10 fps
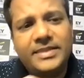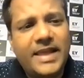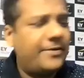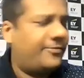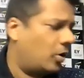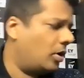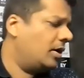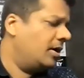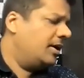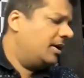
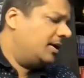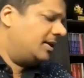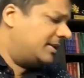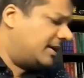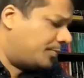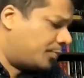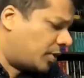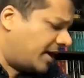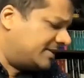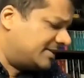Therefore, the
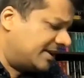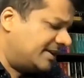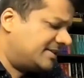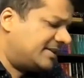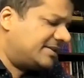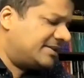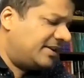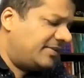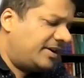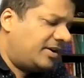prices
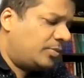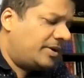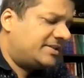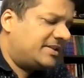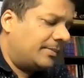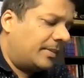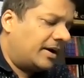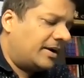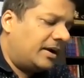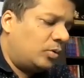received in domestic
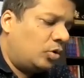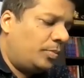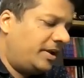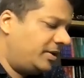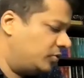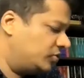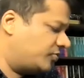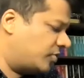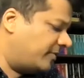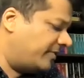market would be
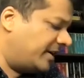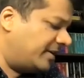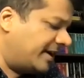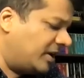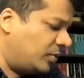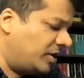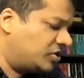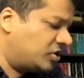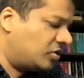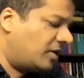used for fair
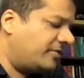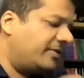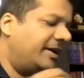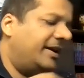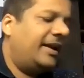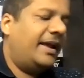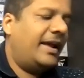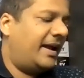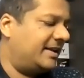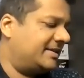valuation of
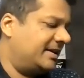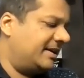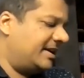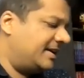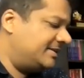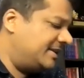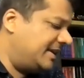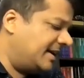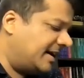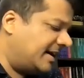asset, as
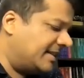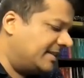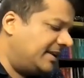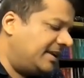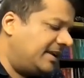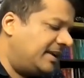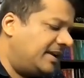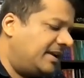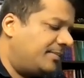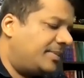they are the
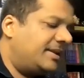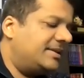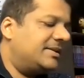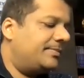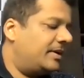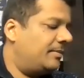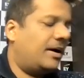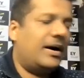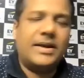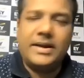principal
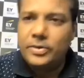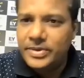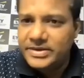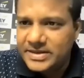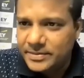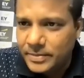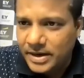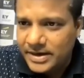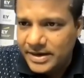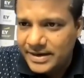market. Domestic
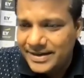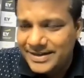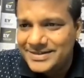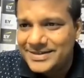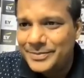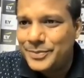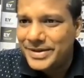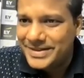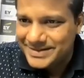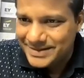market is the
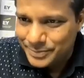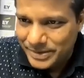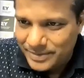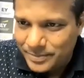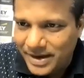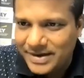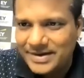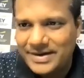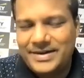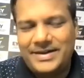principal
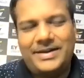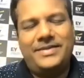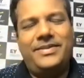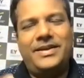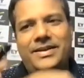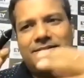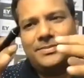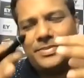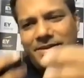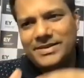market, and if there
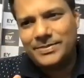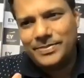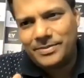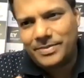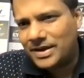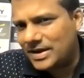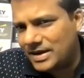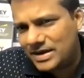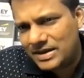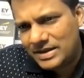is a principal
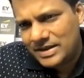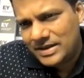market,